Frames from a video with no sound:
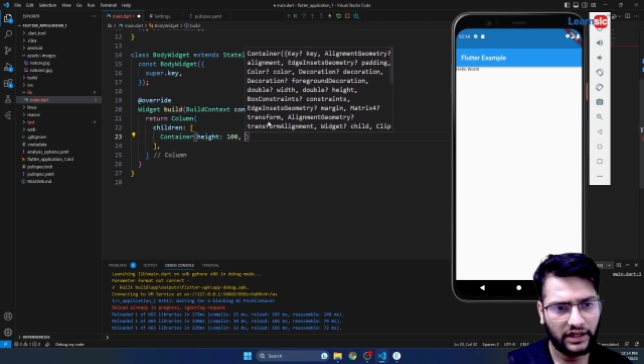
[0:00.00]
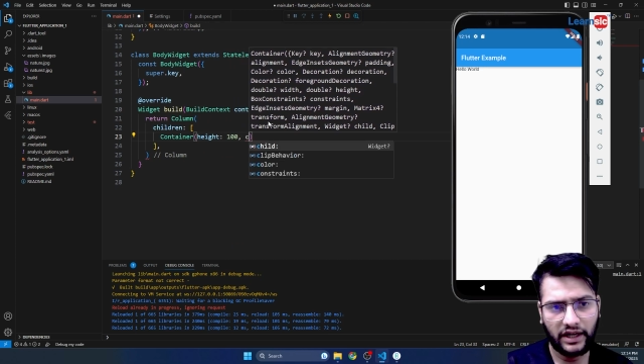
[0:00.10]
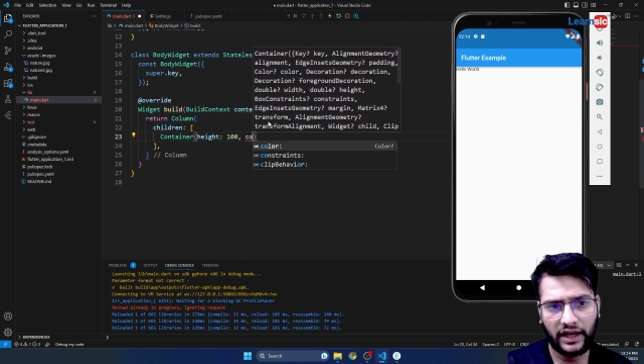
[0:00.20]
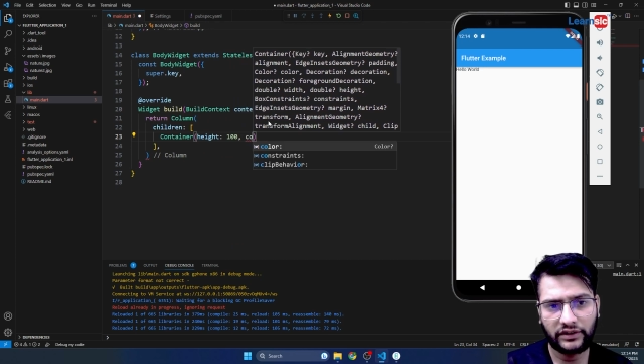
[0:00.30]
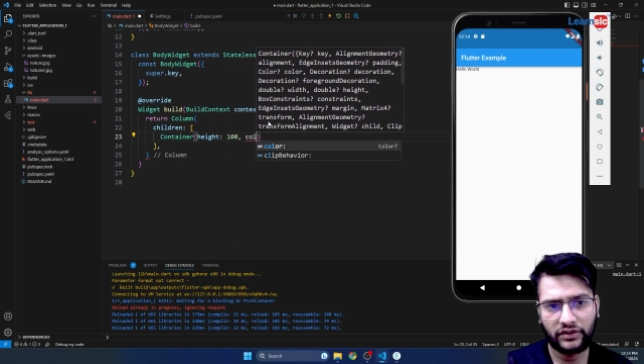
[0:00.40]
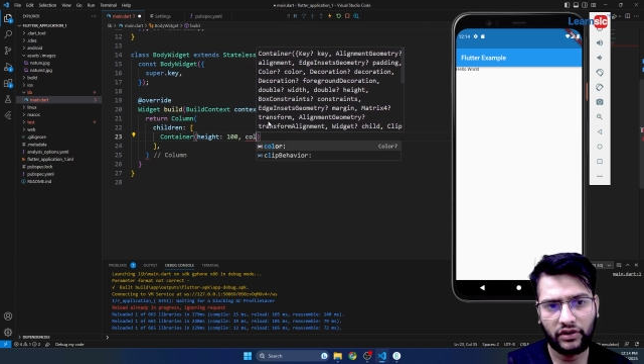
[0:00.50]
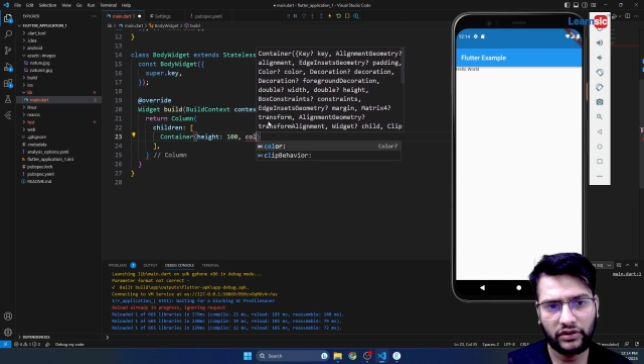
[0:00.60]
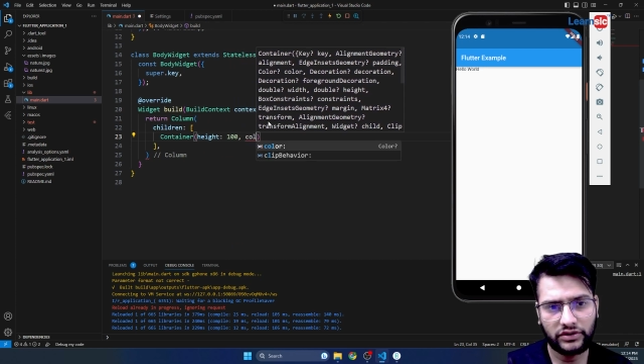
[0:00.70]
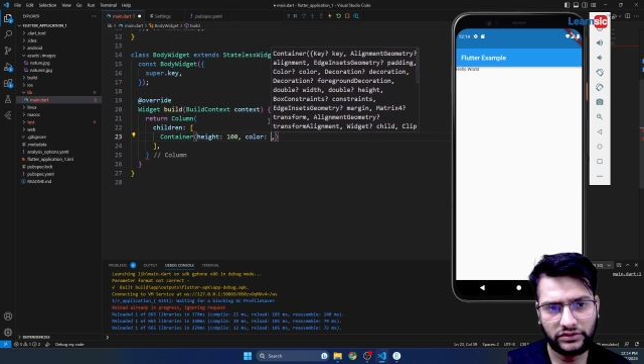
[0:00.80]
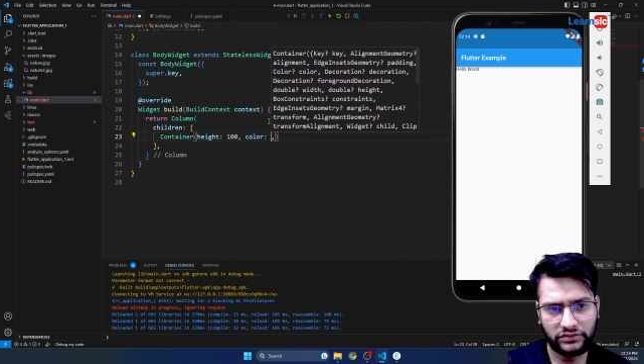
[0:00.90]
and
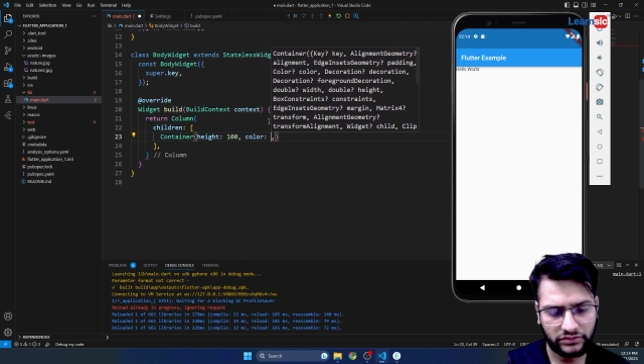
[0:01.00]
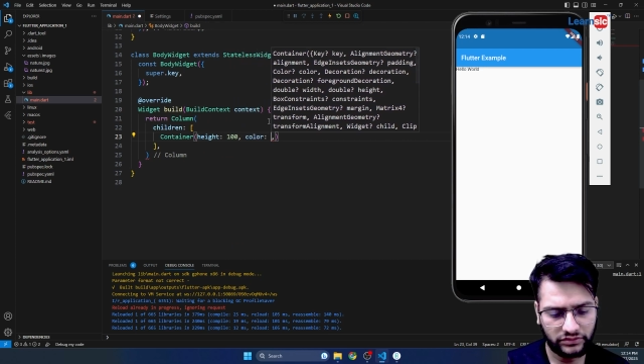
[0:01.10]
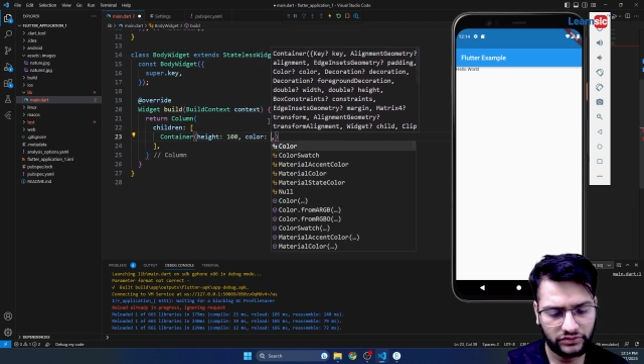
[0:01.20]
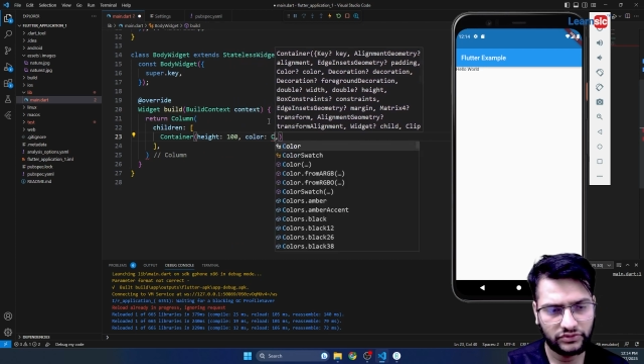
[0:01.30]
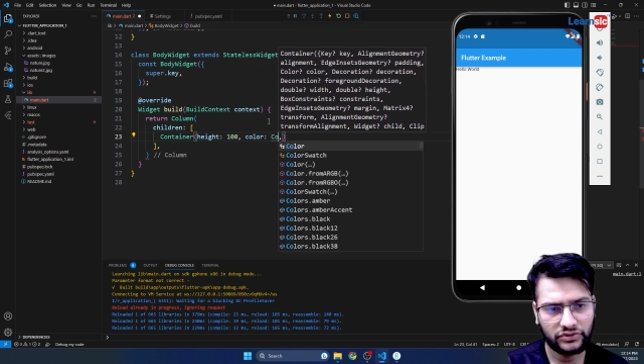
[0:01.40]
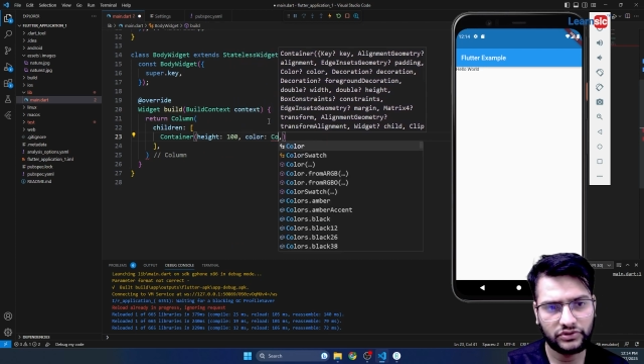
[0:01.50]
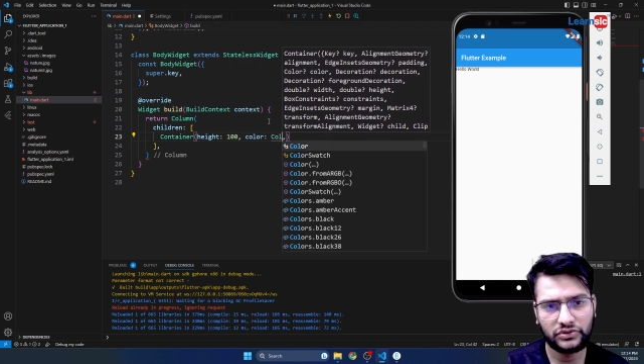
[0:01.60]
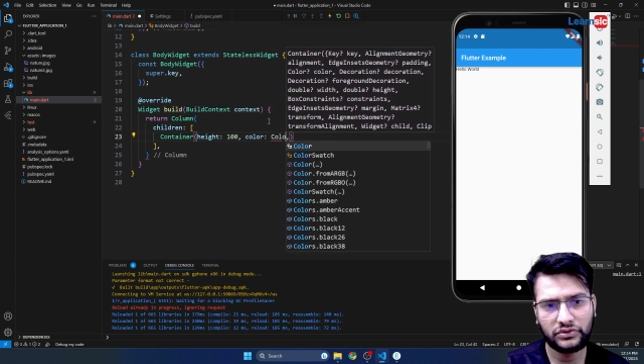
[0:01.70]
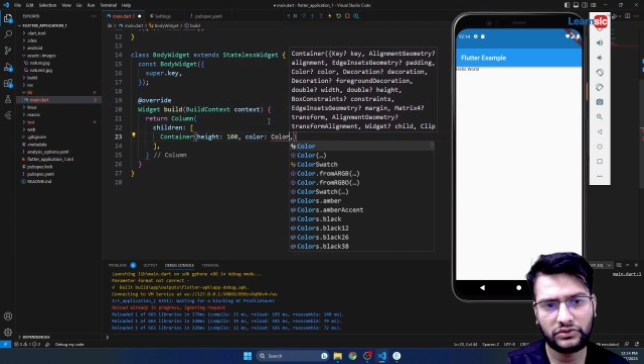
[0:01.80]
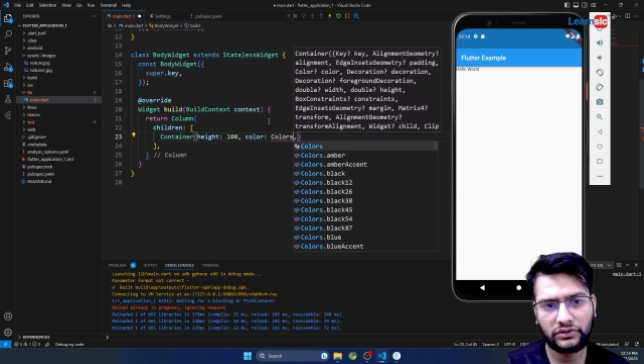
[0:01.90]
color to